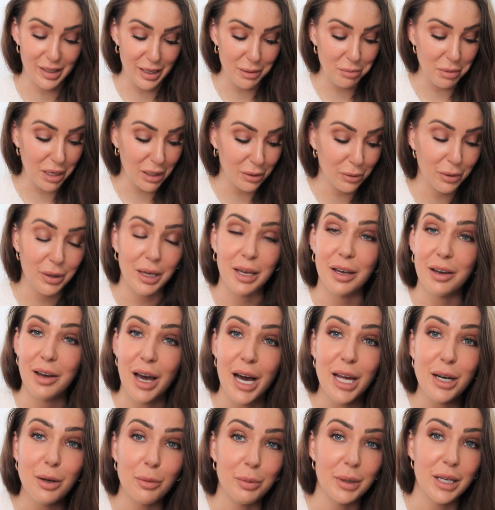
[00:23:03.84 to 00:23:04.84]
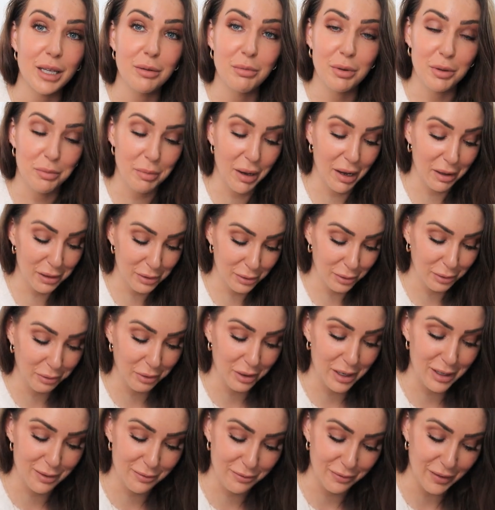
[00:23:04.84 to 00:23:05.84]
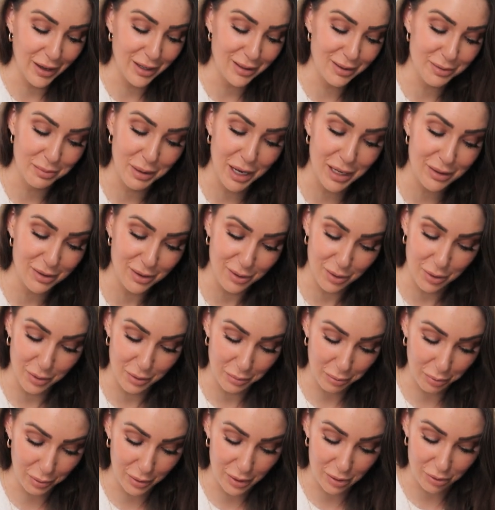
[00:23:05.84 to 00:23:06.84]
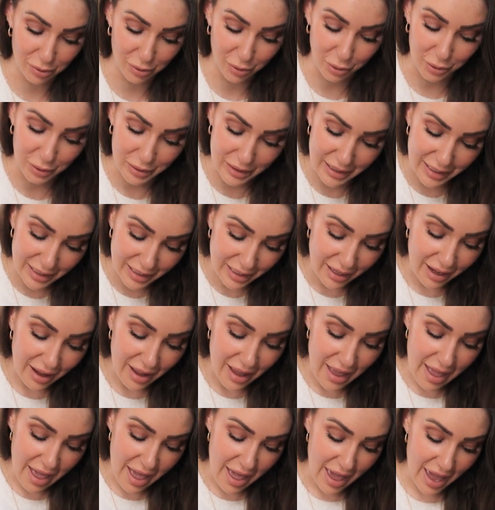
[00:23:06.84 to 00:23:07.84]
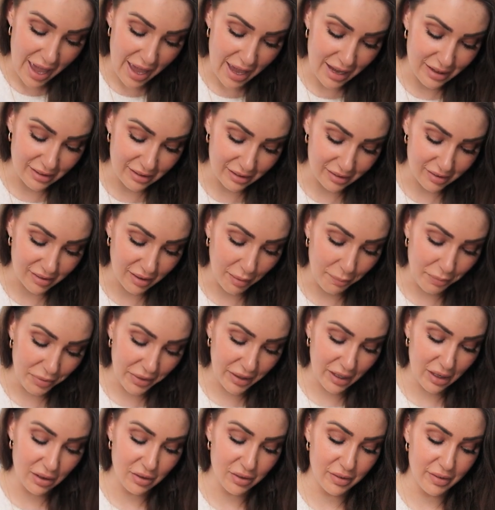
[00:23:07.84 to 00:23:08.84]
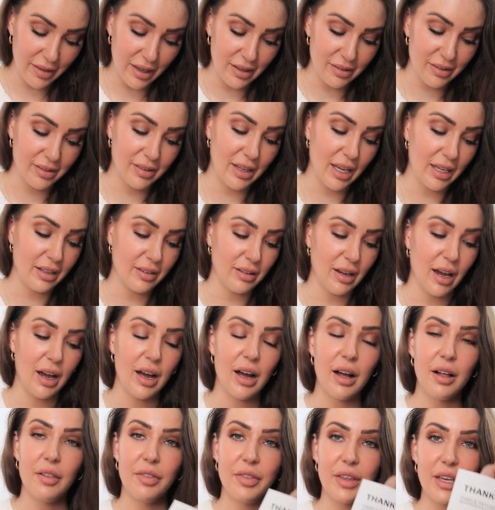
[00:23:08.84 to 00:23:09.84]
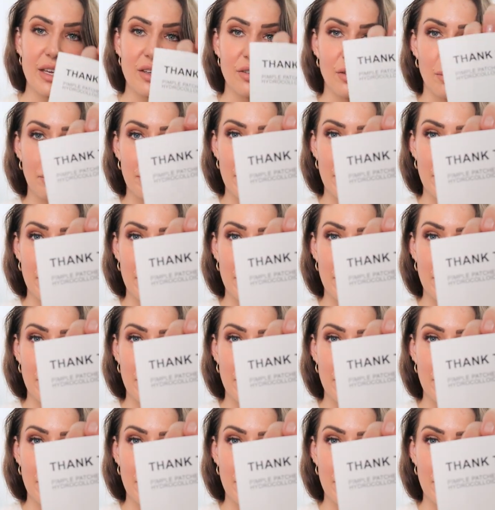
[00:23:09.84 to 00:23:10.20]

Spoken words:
see me looking kind of weird with my little green face mask on pretty shortly. And something else they sent are these